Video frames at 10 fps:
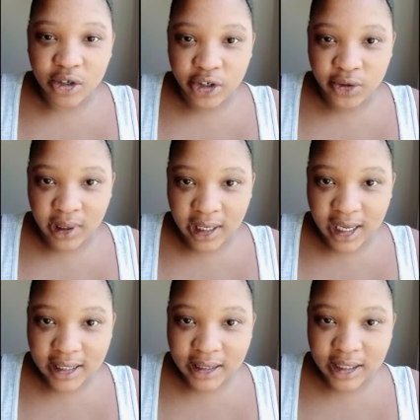surgery
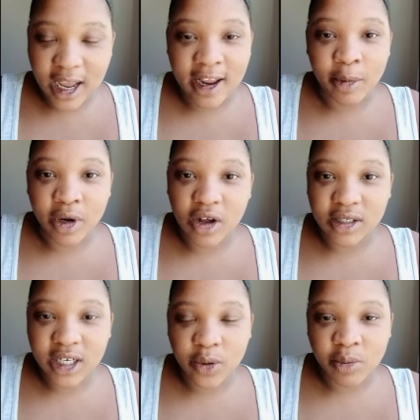list. I am in
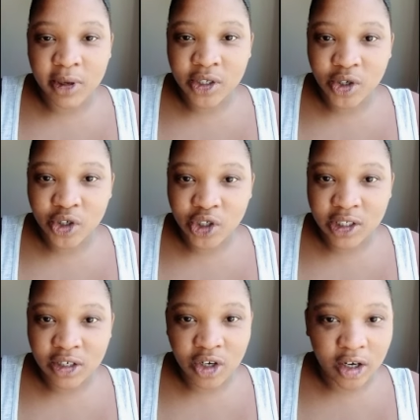contact with my surgeons
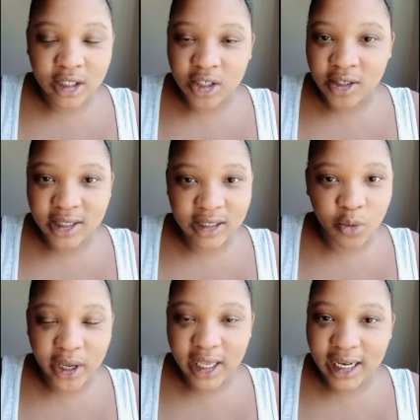and doctors
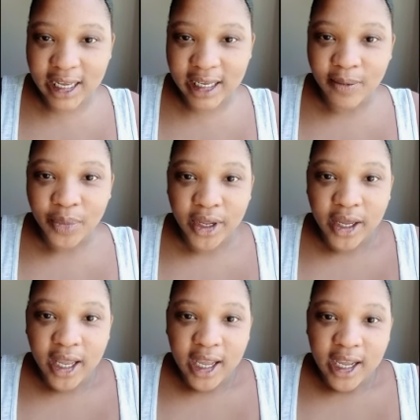weekly.
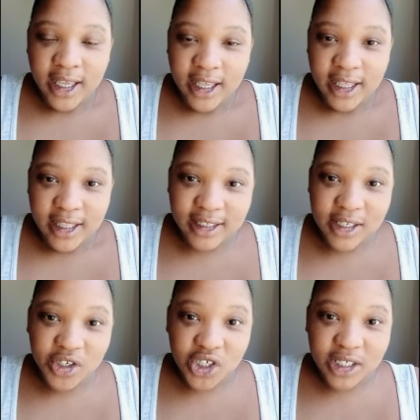
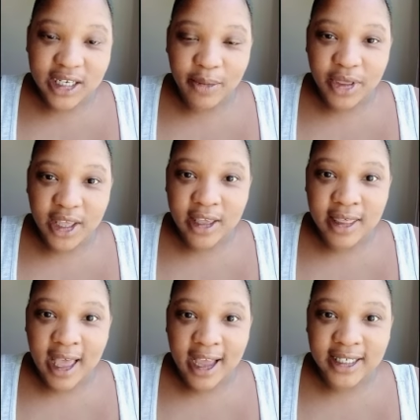This is just something
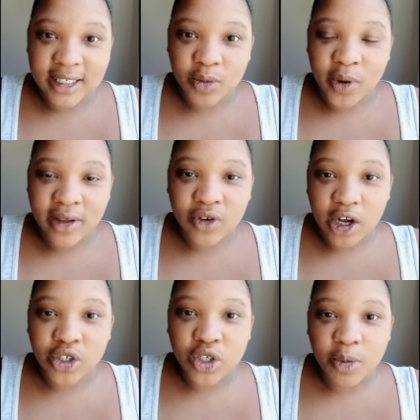that we've
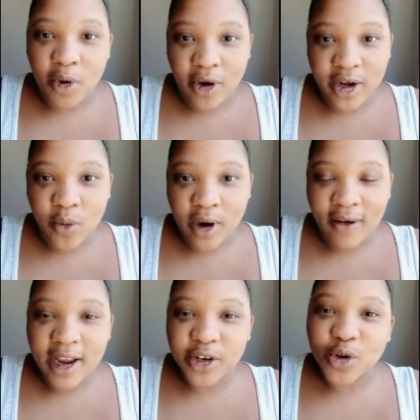got to the point
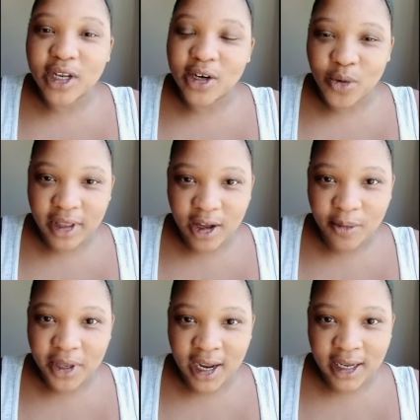where I do need all the
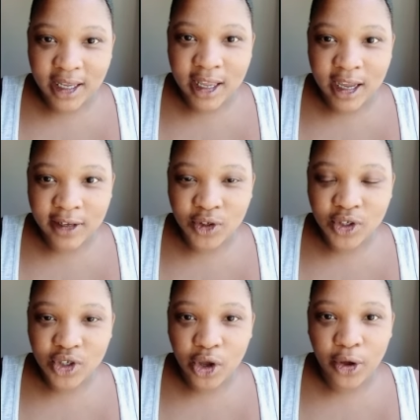help that I can get.
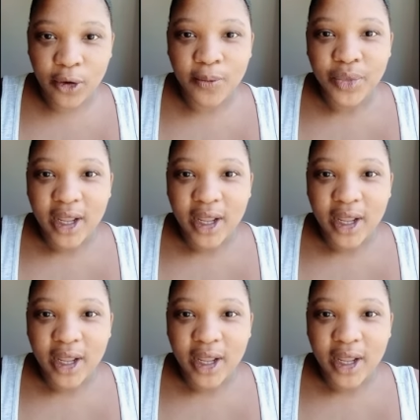So